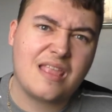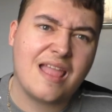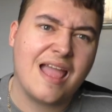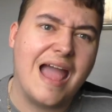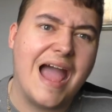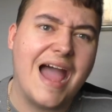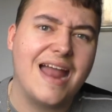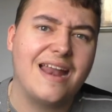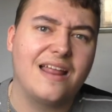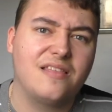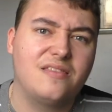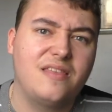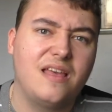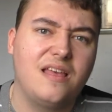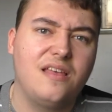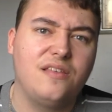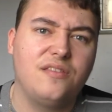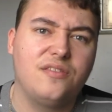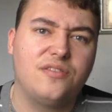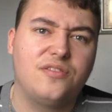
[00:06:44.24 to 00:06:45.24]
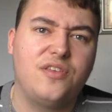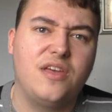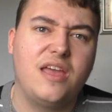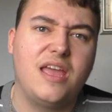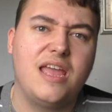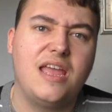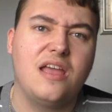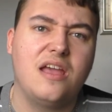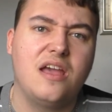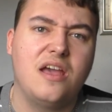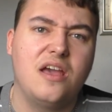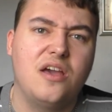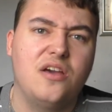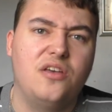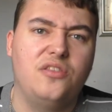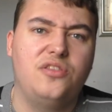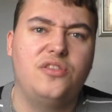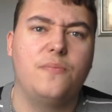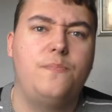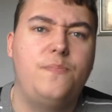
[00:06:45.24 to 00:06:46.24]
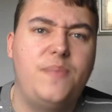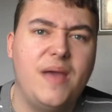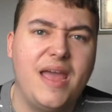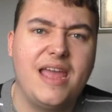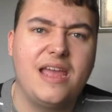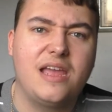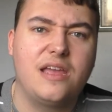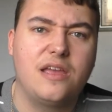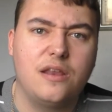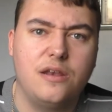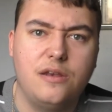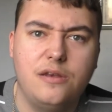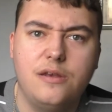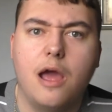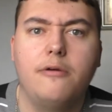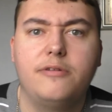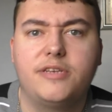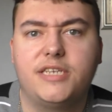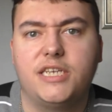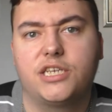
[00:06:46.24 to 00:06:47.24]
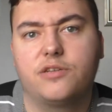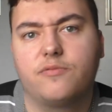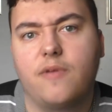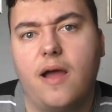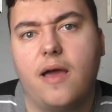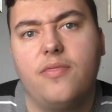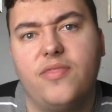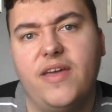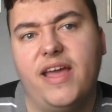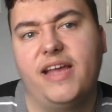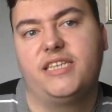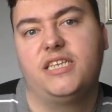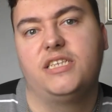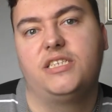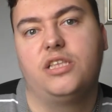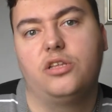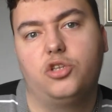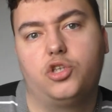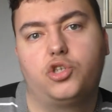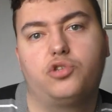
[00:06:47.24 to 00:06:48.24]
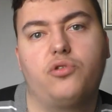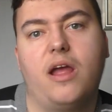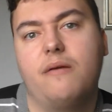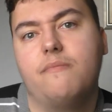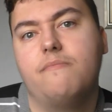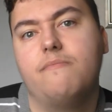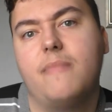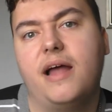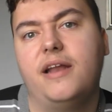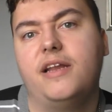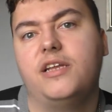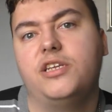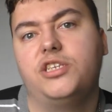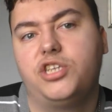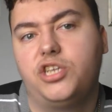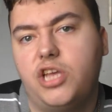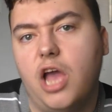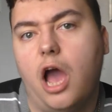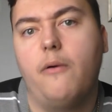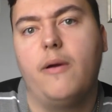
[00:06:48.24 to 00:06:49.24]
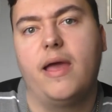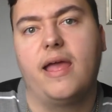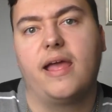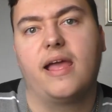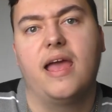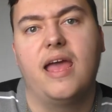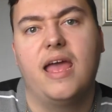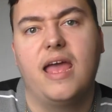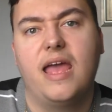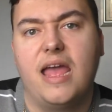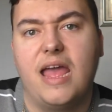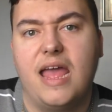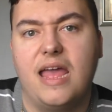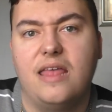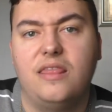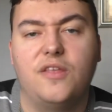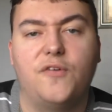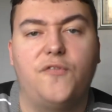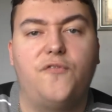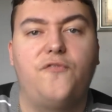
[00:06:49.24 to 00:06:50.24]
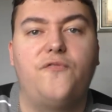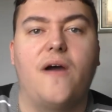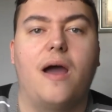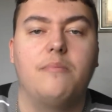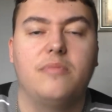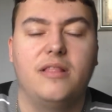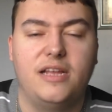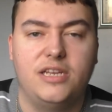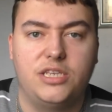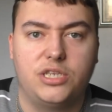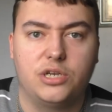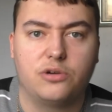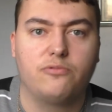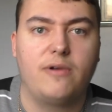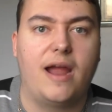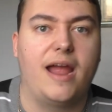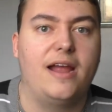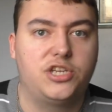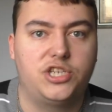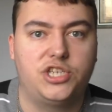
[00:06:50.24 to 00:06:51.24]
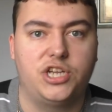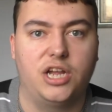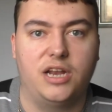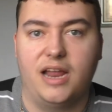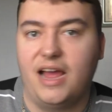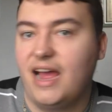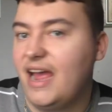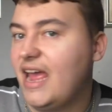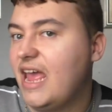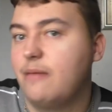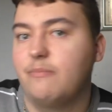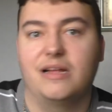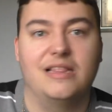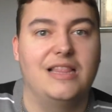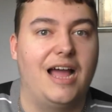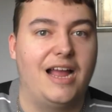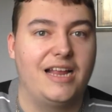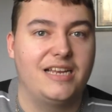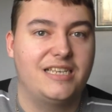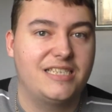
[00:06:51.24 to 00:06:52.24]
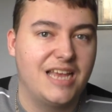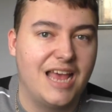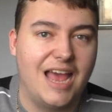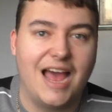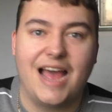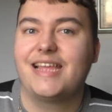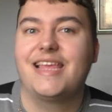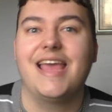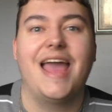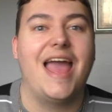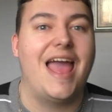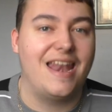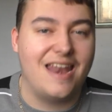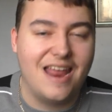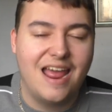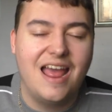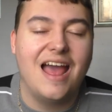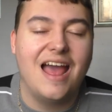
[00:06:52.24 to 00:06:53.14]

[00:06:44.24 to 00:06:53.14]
And I think the the big notice around this is that Drayton Manor's going in the family direction. I hit my light again.